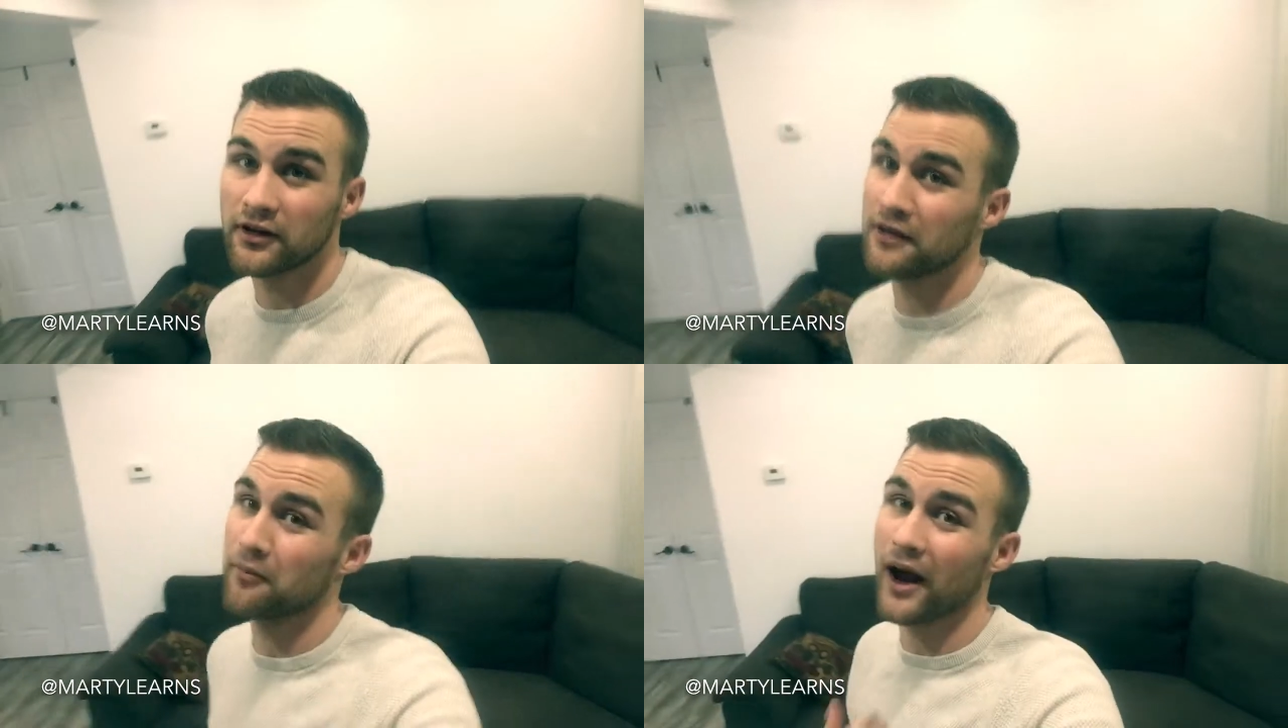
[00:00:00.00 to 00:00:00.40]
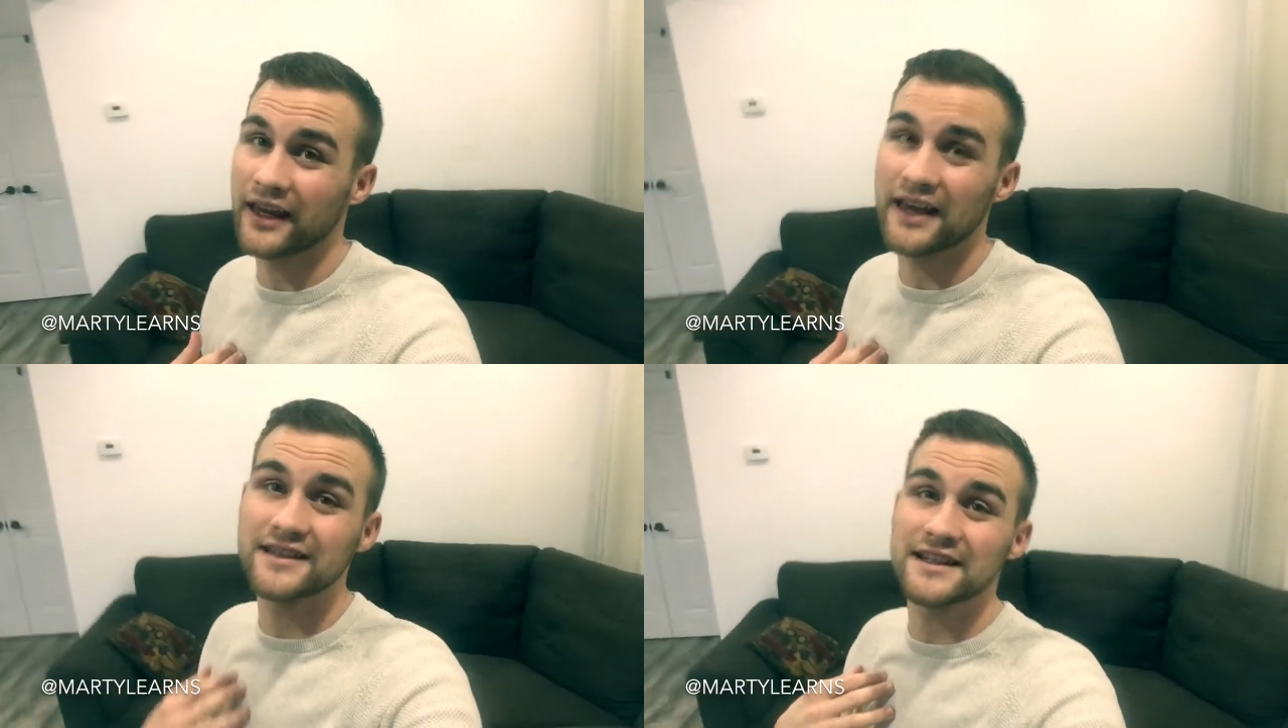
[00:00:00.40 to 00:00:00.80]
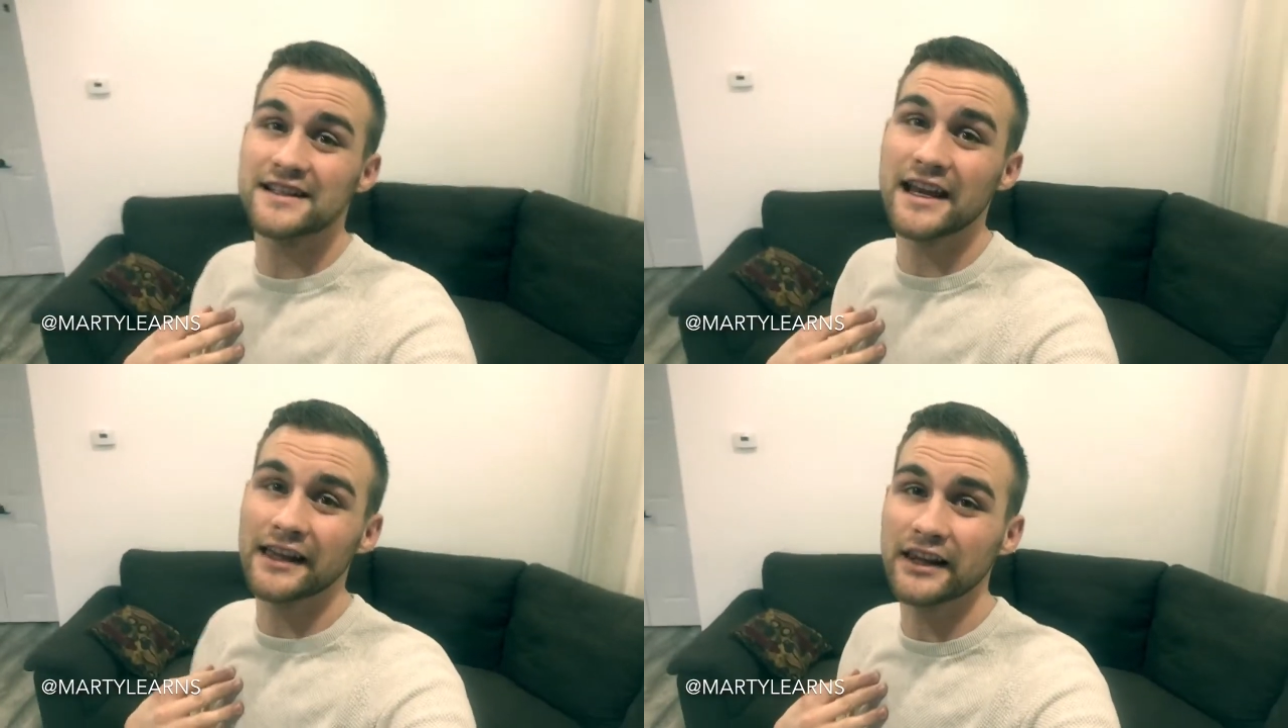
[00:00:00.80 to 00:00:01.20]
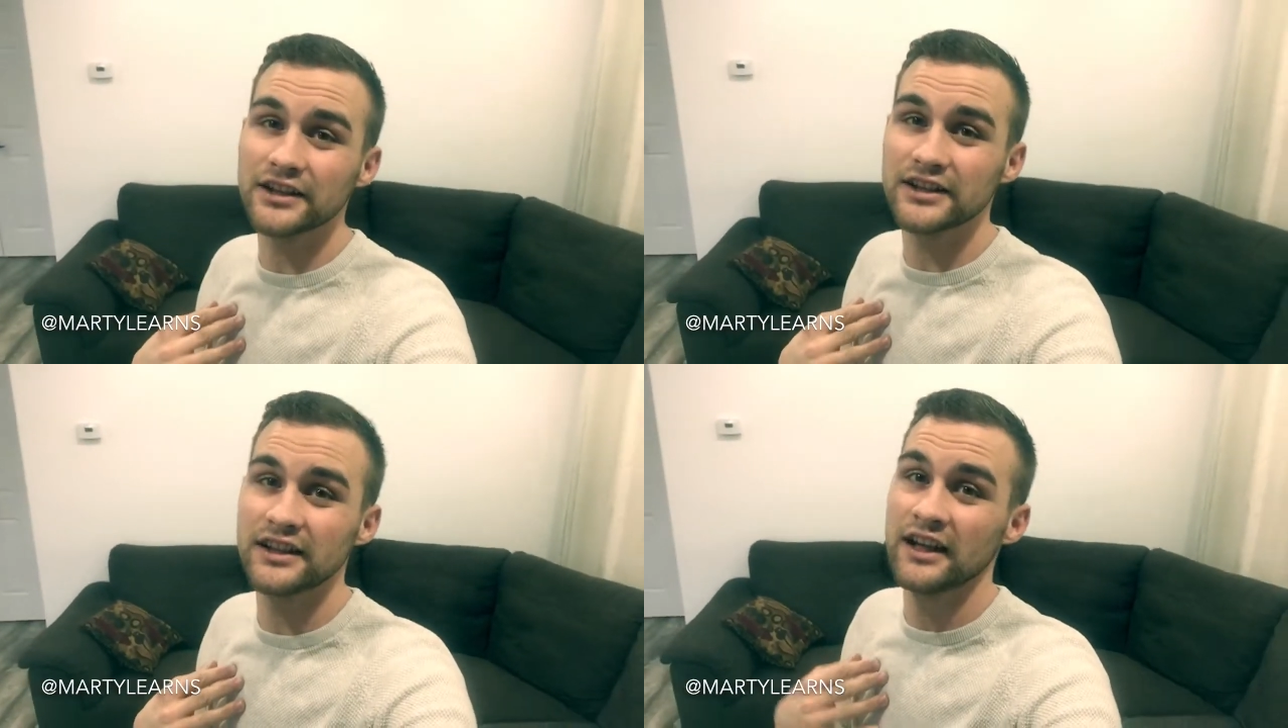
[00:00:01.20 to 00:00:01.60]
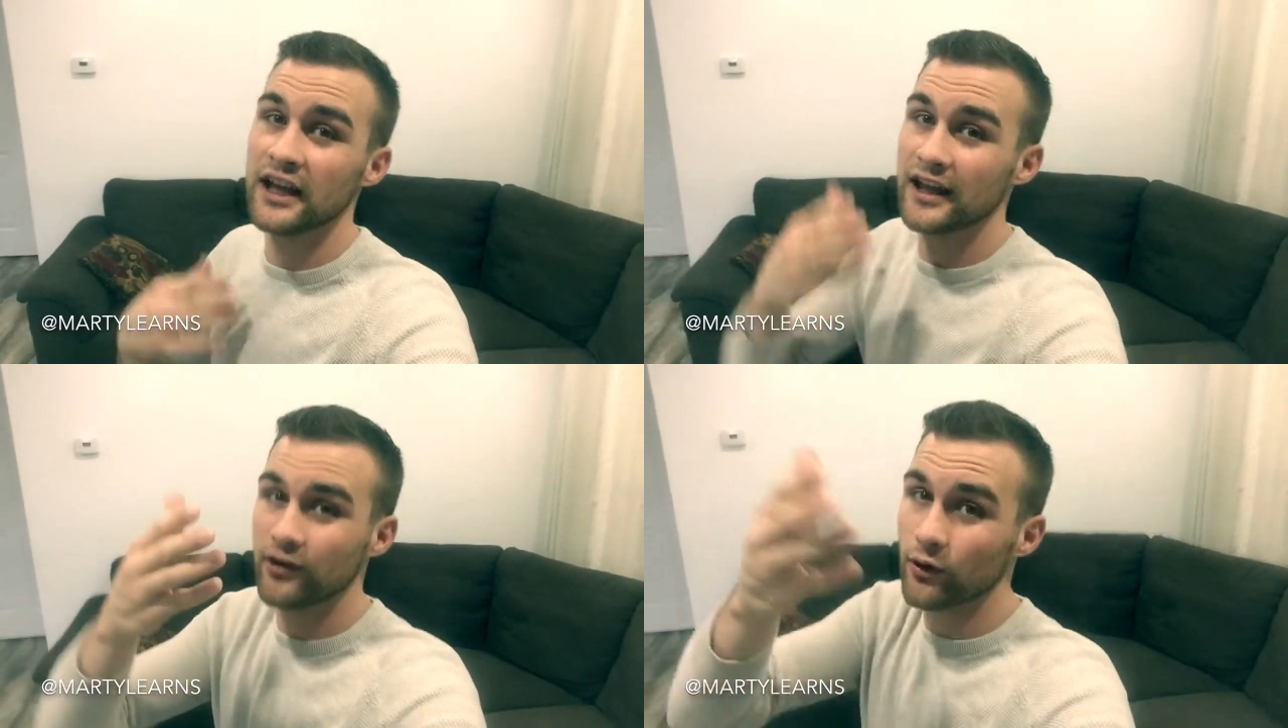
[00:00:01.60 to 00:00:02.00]
In my case, it's English.
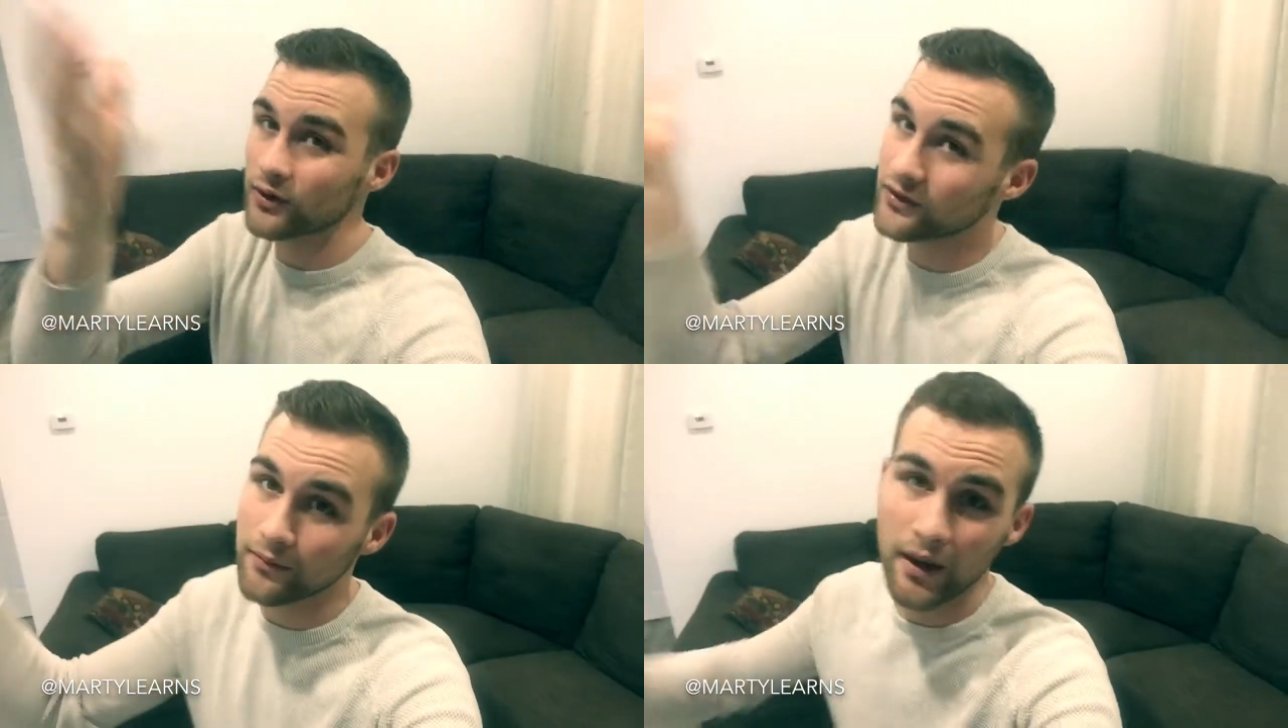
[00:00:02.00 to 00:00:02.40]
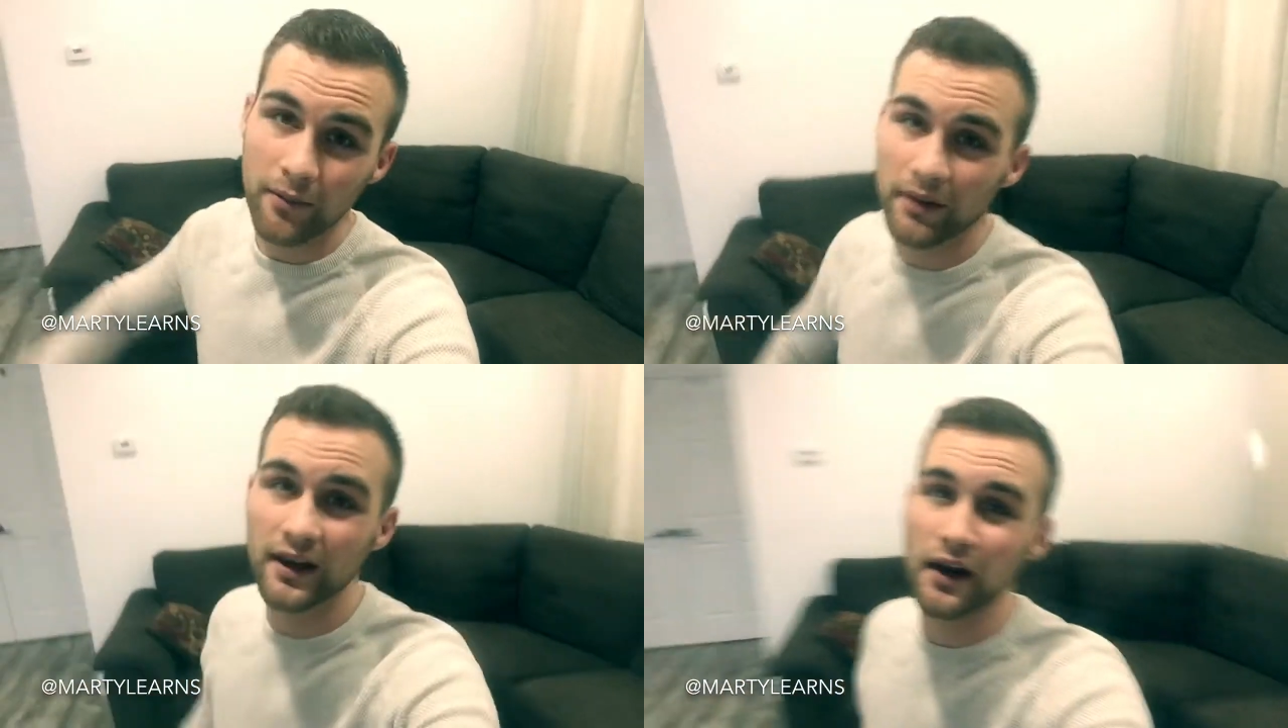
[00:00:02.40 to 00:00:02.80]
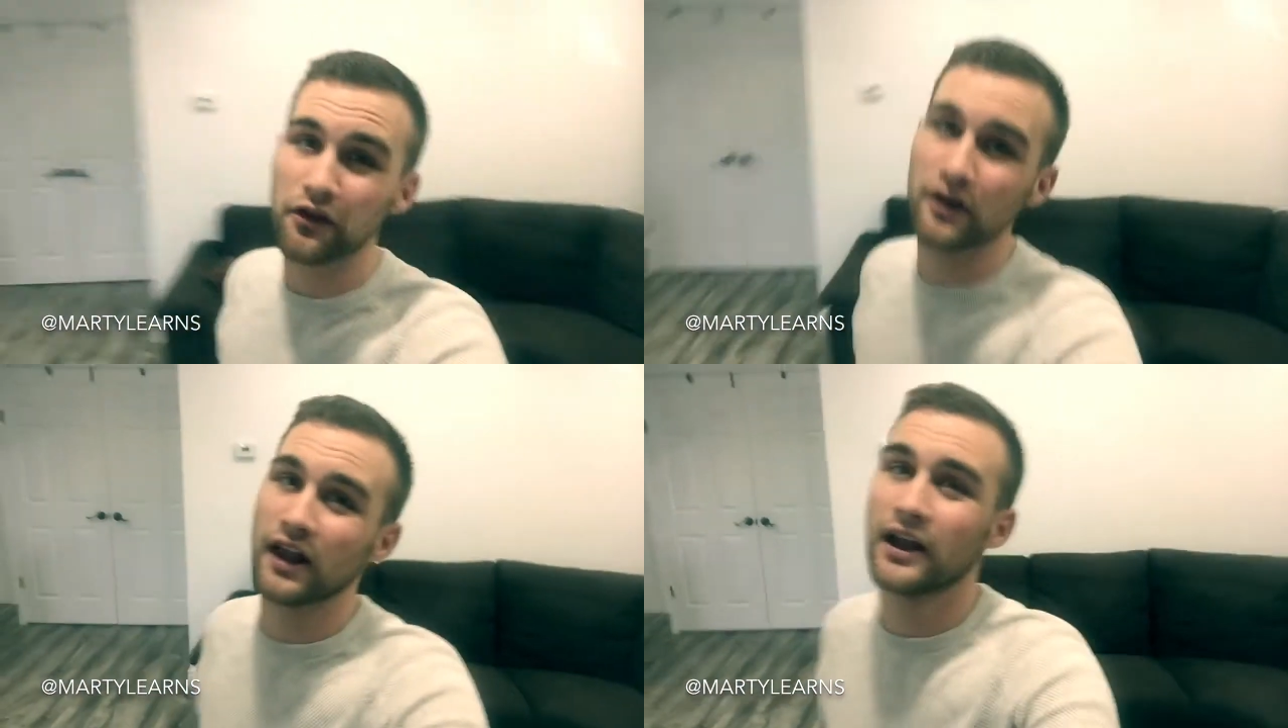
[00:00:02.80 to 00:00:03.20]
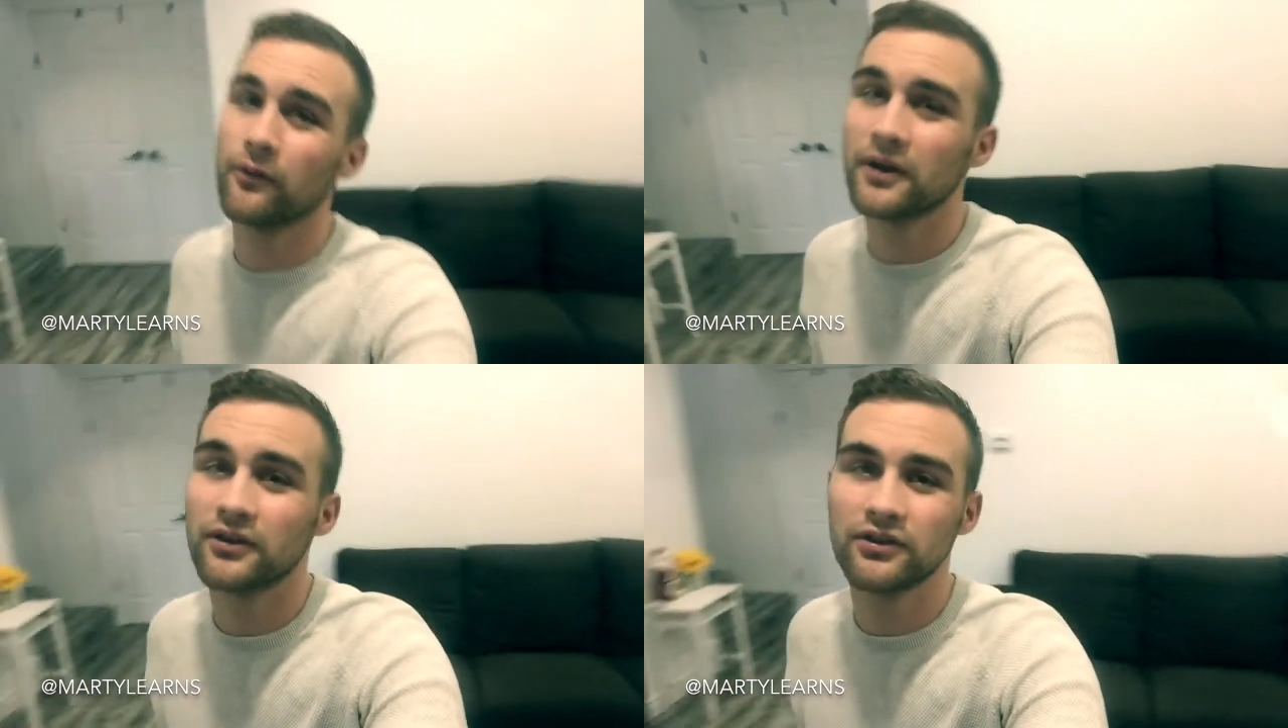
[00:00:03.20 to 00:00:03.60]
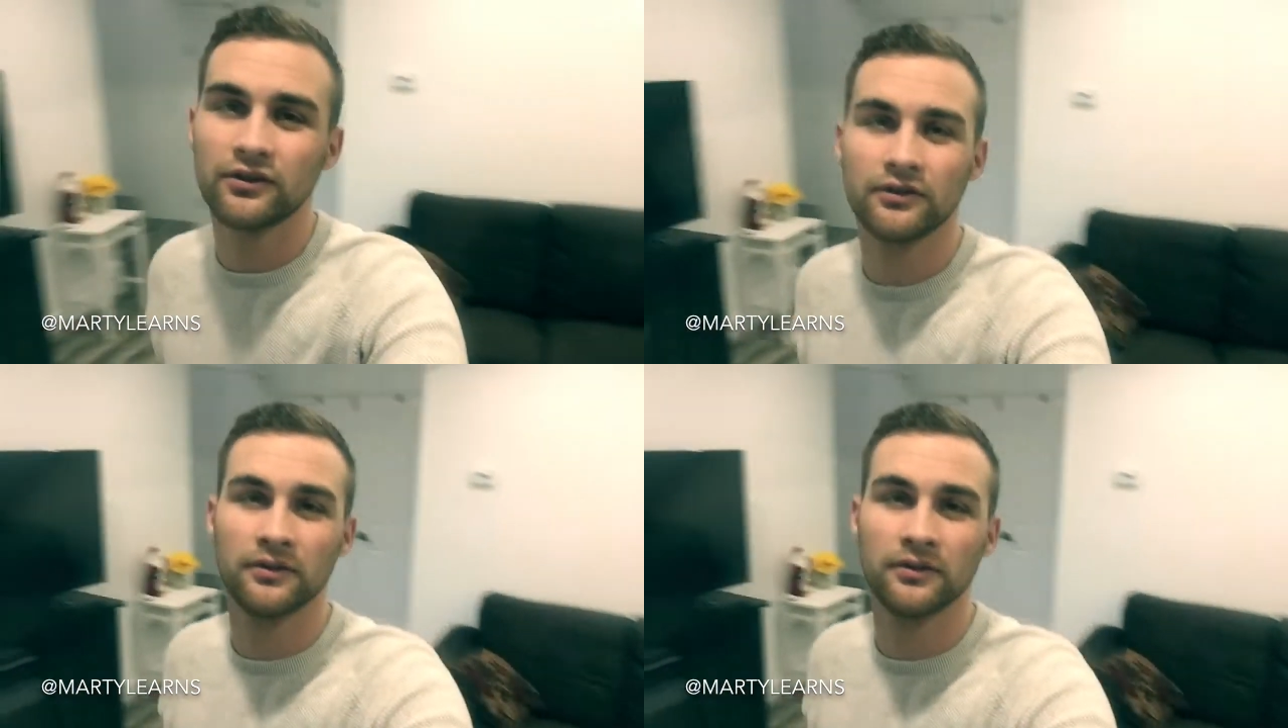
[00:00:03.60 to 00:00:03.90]
In yours, it may be another language.